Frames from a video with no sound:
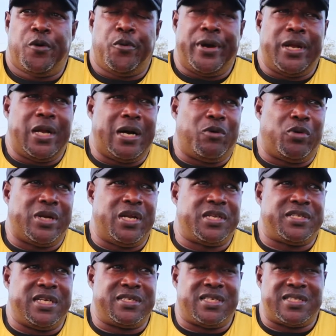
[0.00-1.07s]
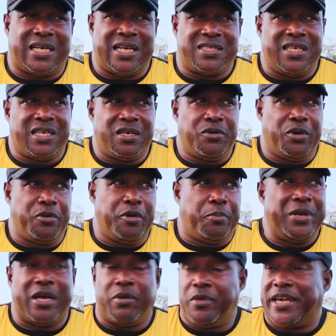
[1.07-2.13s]
Well, uh, one of the things is that I think we, we,
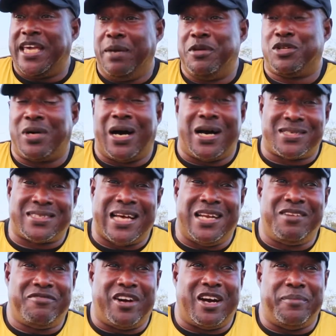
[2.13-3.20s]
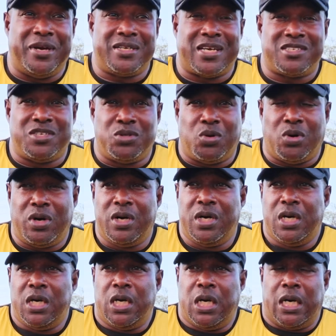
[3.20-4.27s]
play, we, came into a hostile environment, as you know,
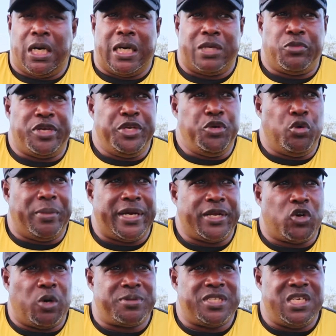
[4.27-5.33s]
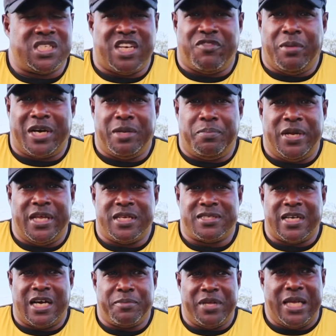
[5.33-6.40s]
and with the new Manning Cup season, everybody plays
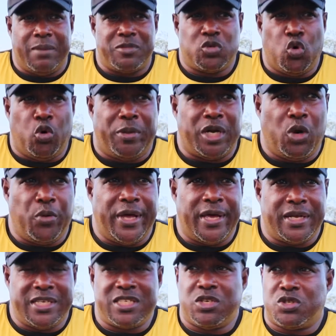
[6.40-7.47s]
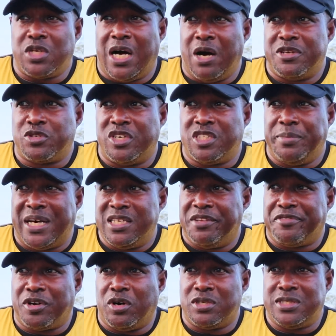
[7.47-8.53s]
on games home and away. This was always going to be a
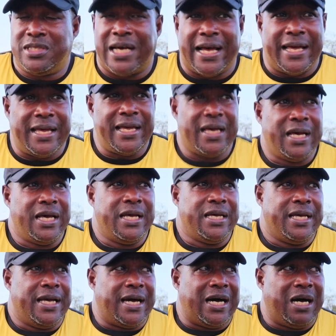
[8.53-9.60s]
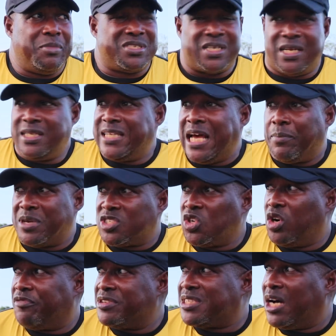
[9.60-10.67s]
difficult tie. Um, it's not the type of
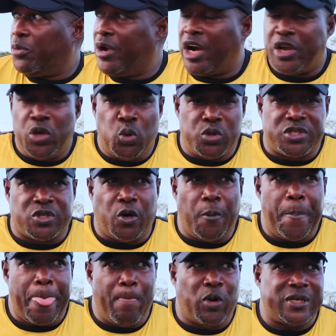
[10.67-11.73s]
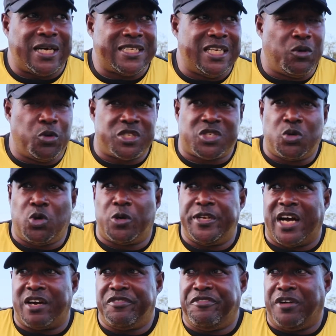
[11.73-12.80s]
surface that we are used to, but I think we stood out
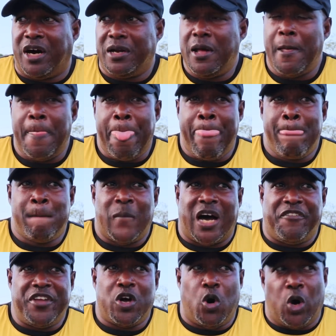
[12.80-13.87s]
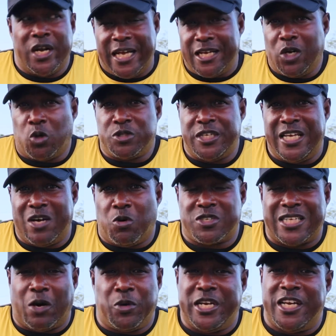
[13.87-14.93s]
there and fought. I think our letdown today was
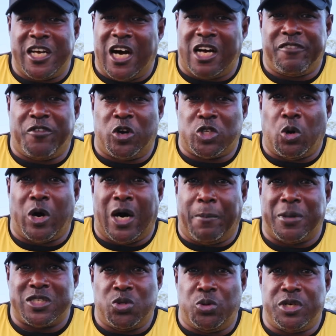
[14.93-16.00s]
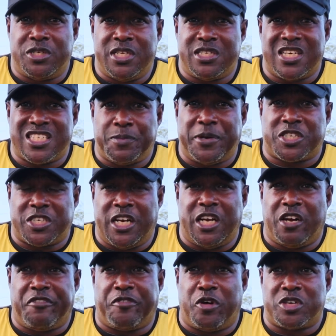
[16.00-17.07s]
that we didn't convert our opportunities, especially in
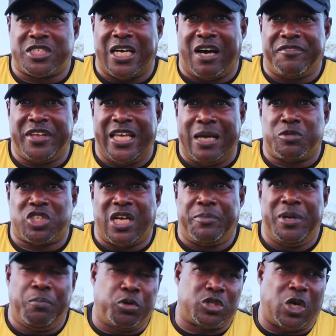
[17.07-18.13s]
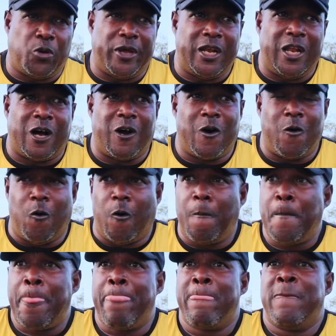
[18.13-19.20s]
the first half. The game should have been put away long ago.
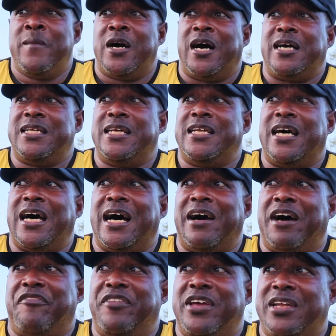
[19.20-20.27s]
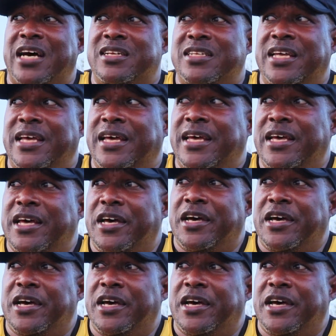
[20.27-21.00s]
And then I, I, think that the